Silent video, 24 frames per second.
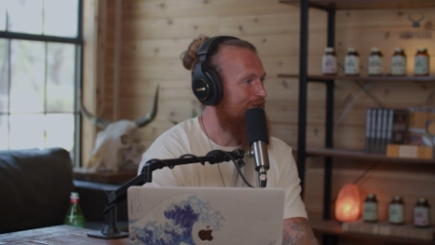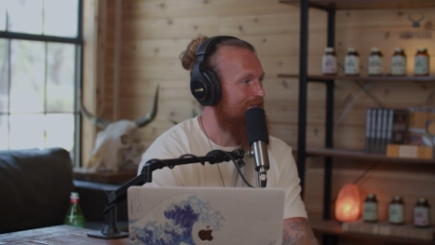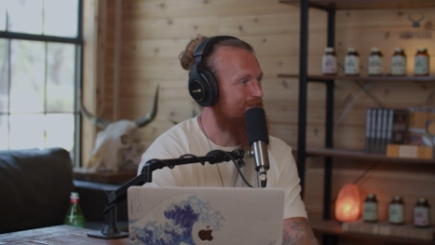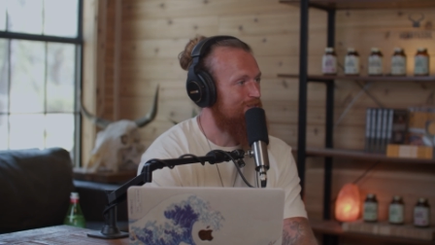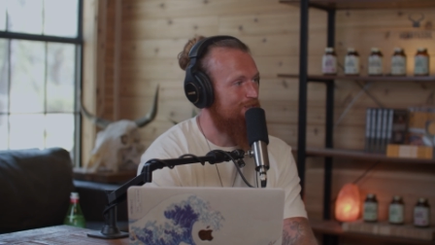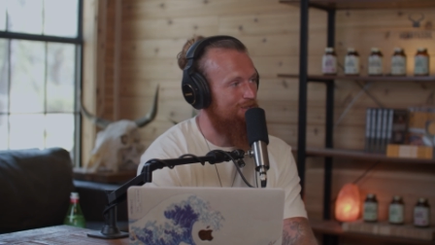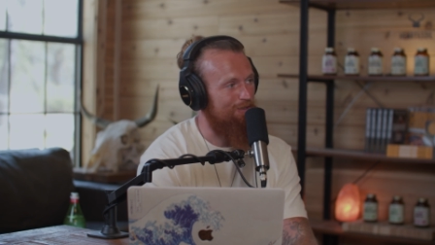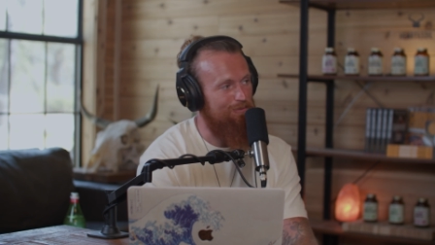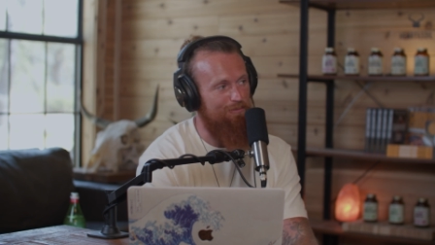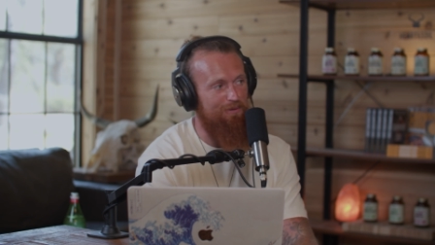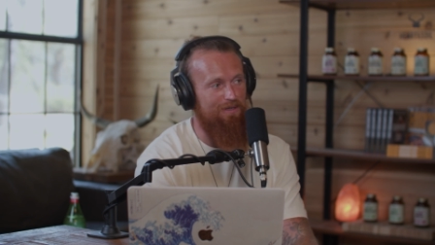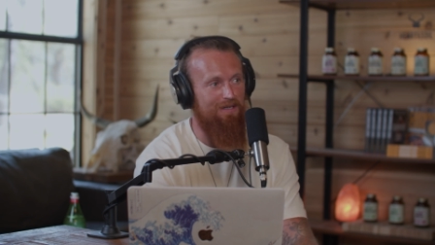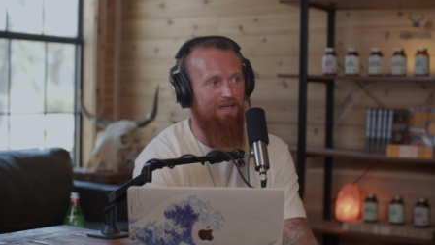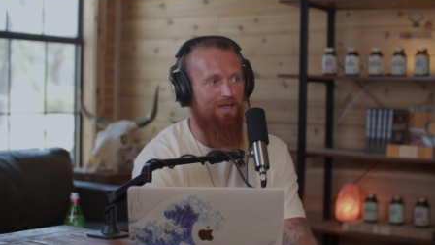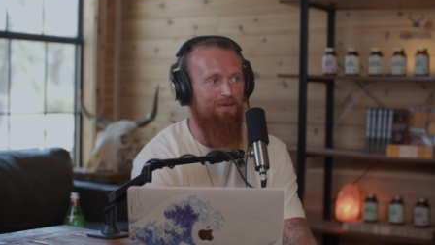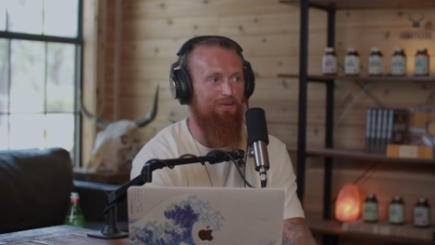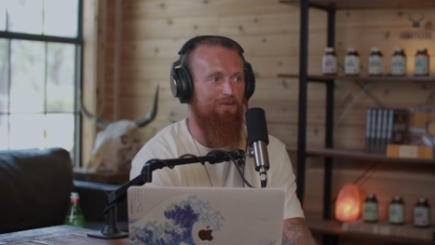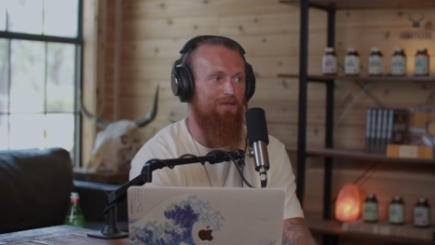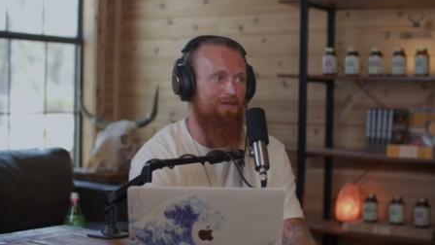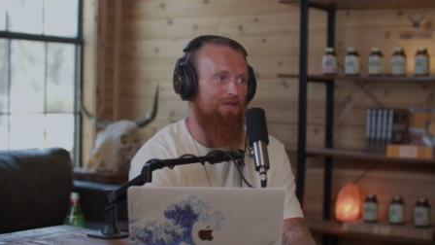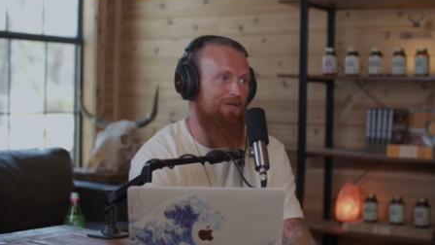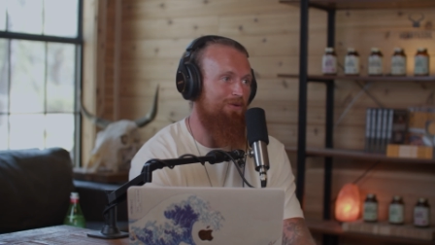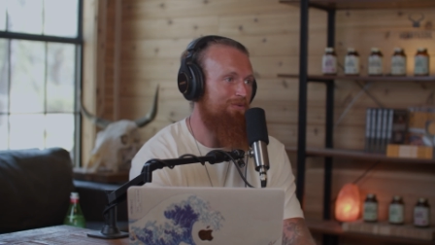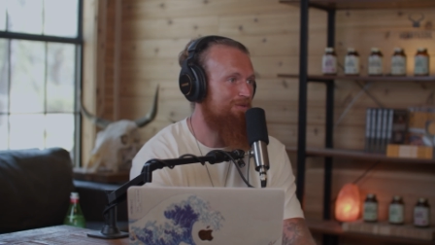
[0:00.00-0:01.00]
It's going to bring
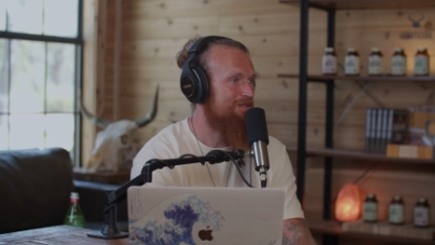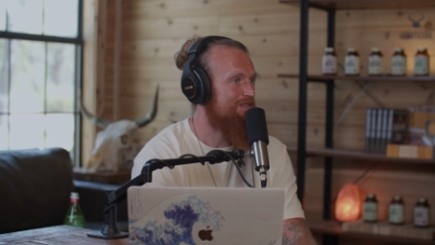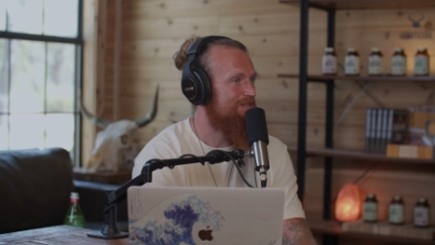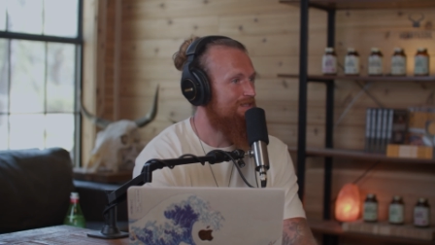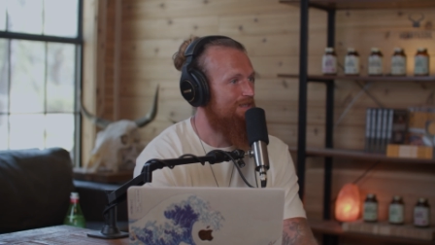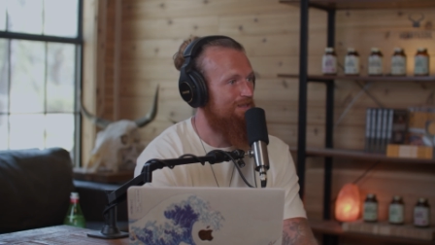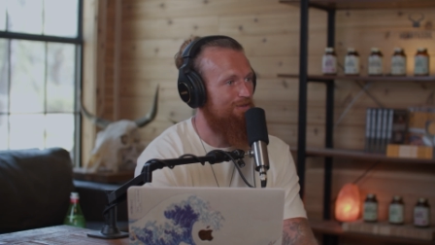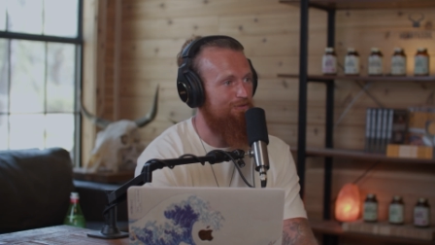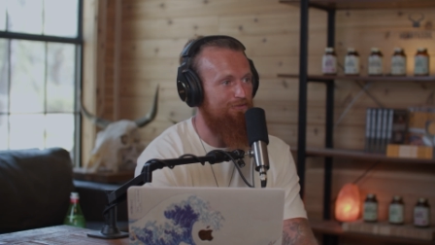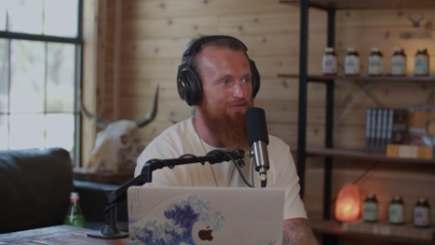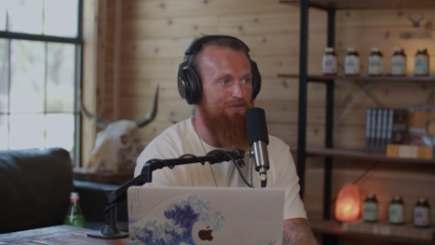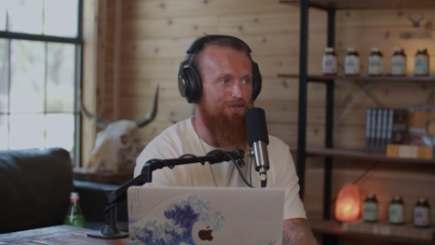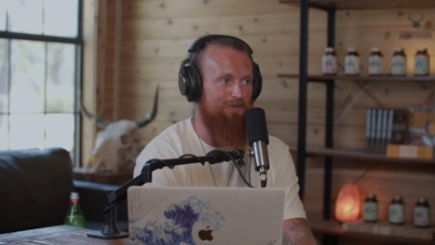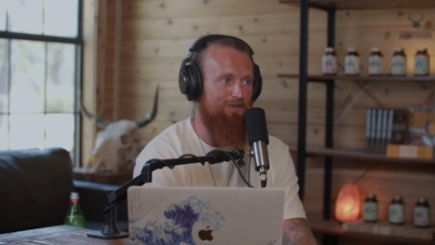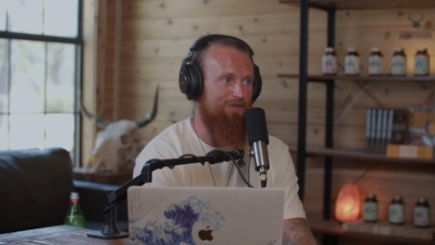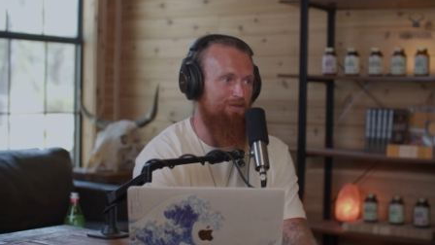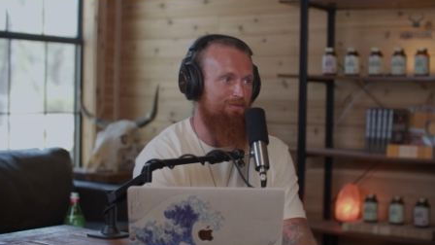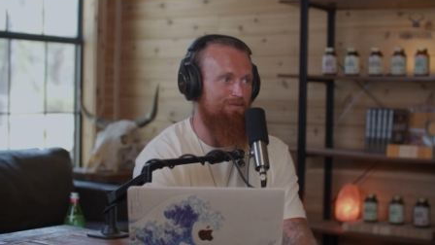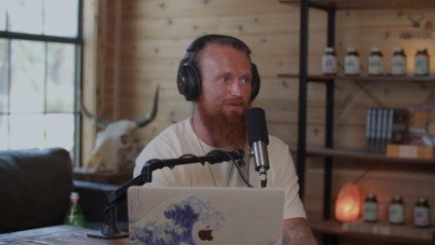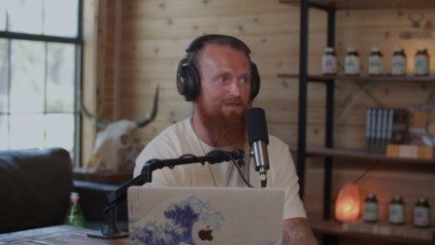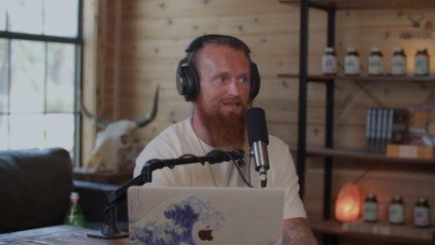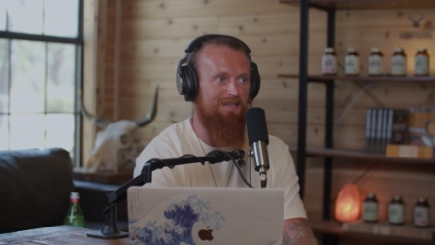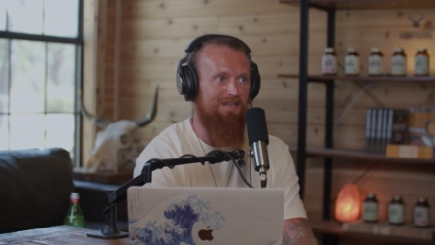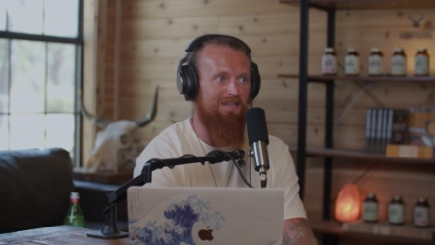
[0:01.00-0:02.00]
out your lower self. You're going
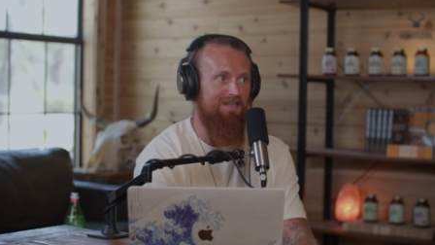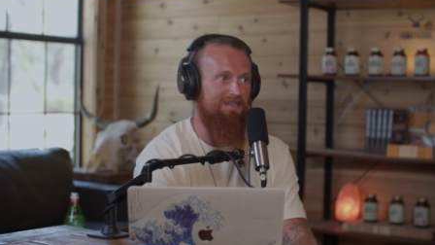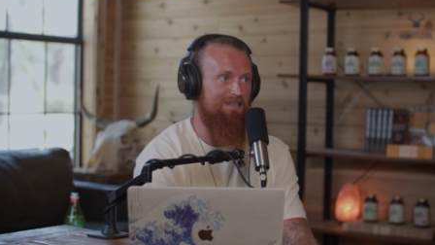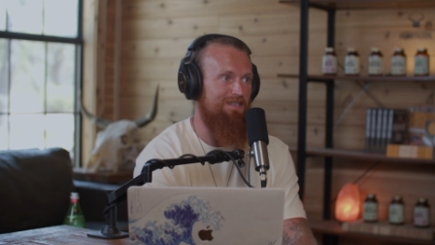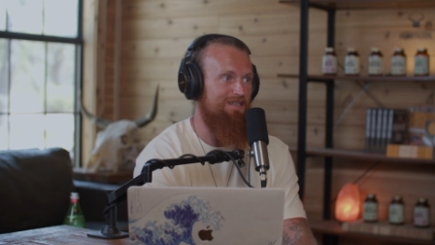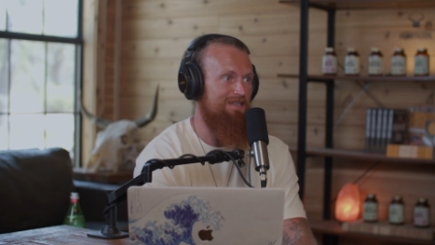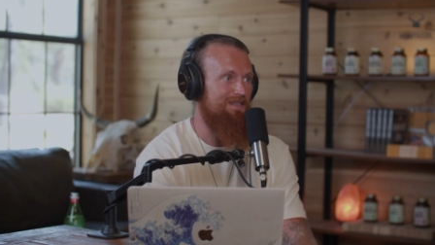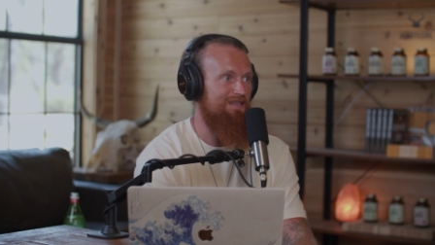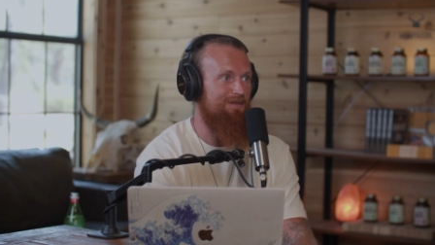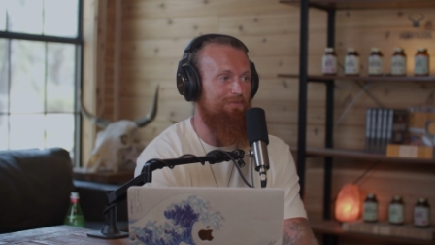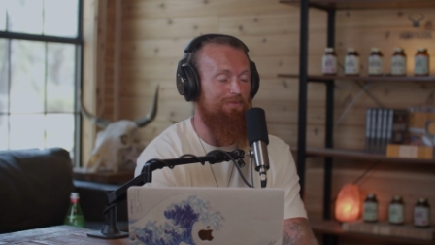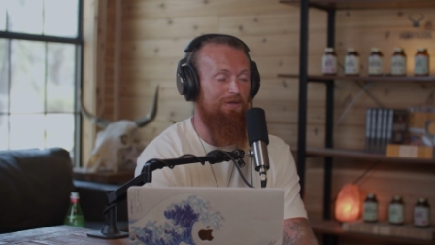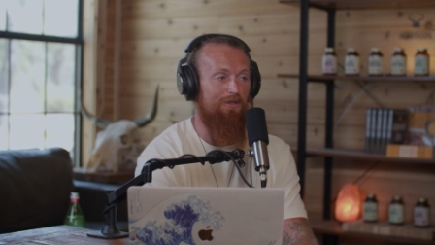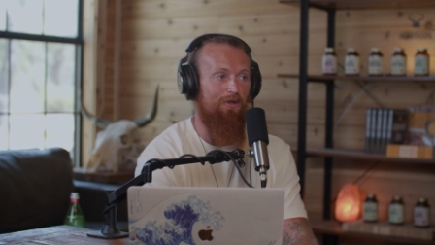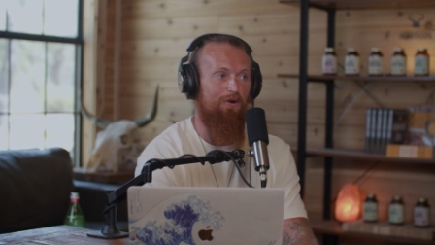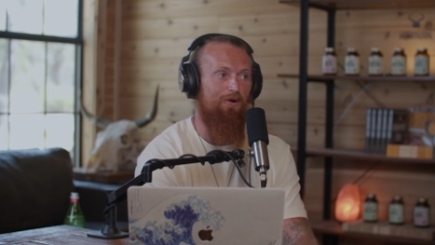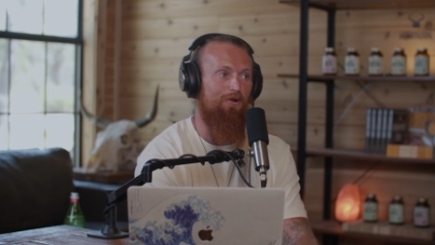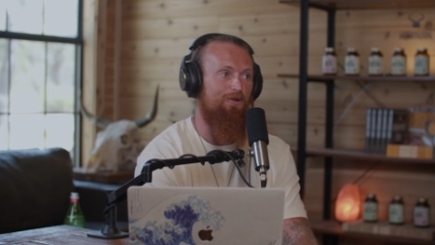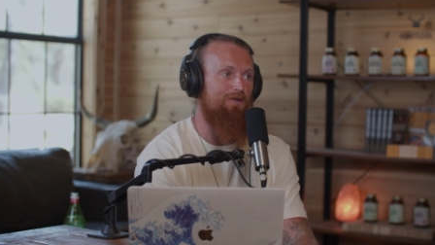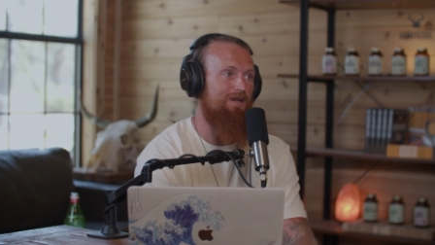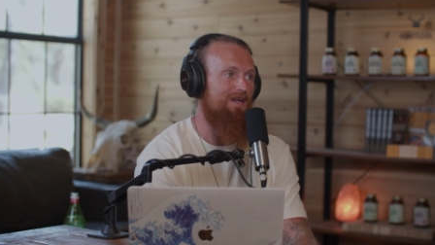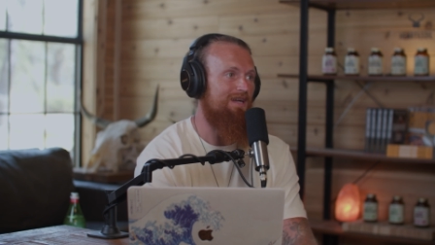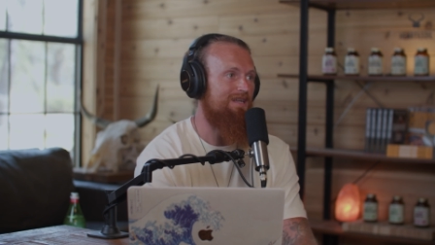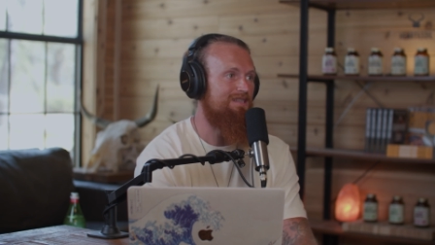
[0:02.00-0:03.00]
to be like dealing with
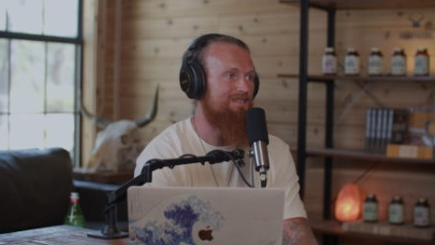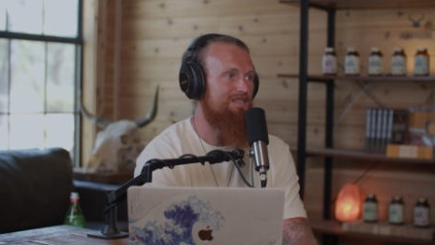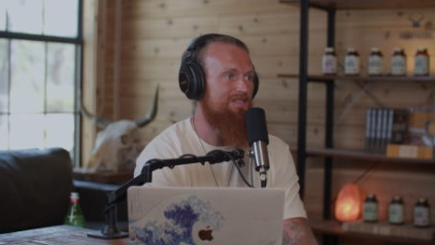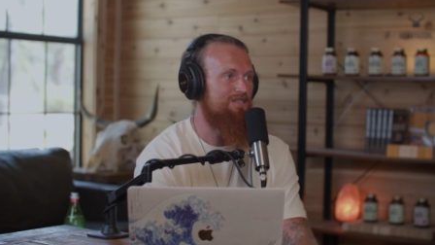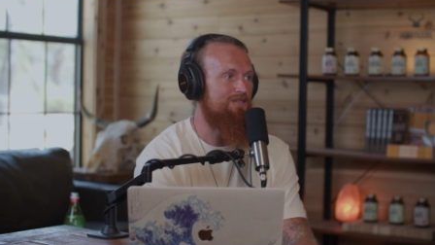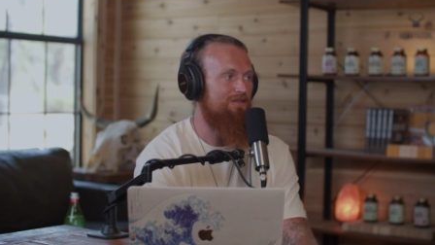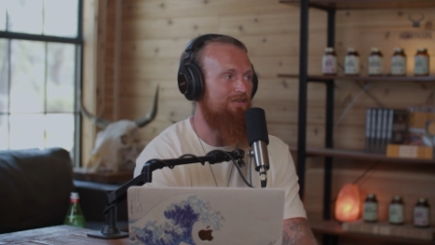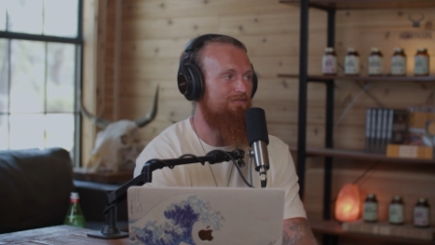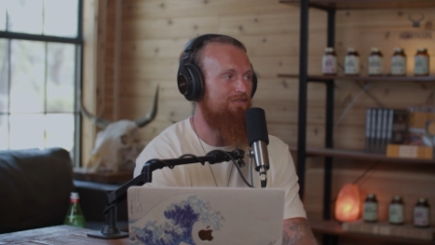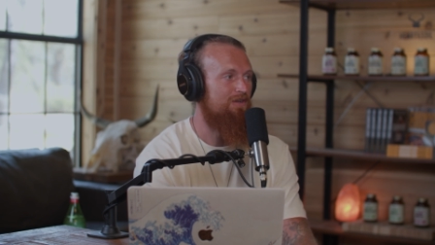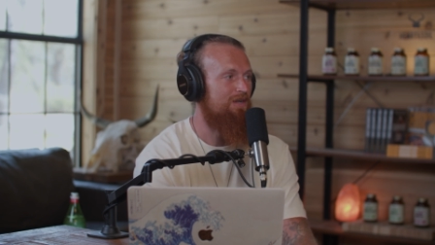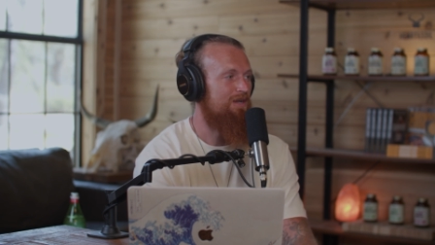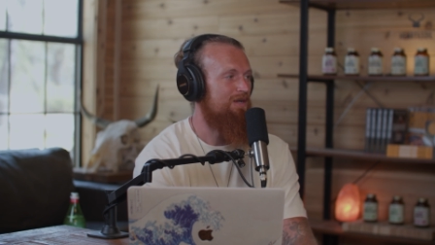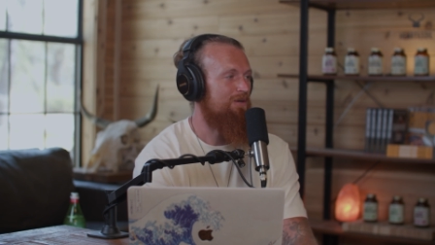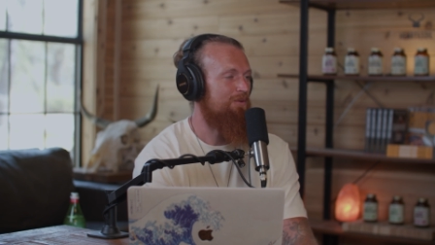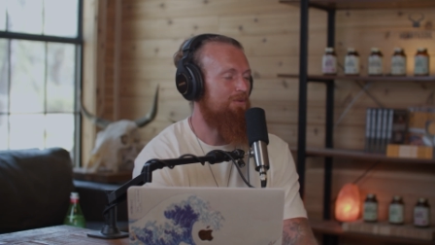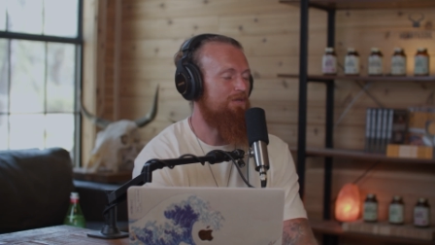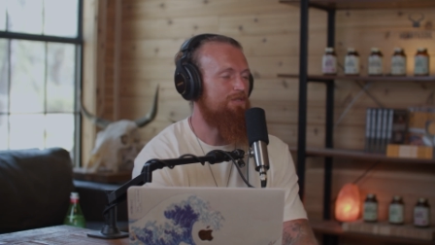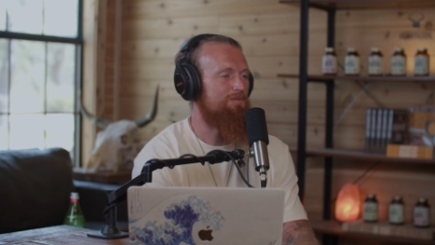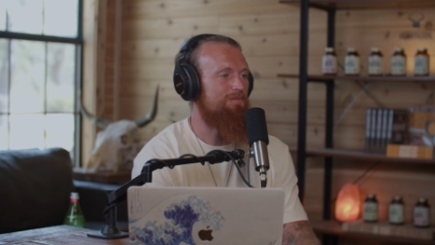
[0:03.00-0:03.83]
all kinds of stuff. What's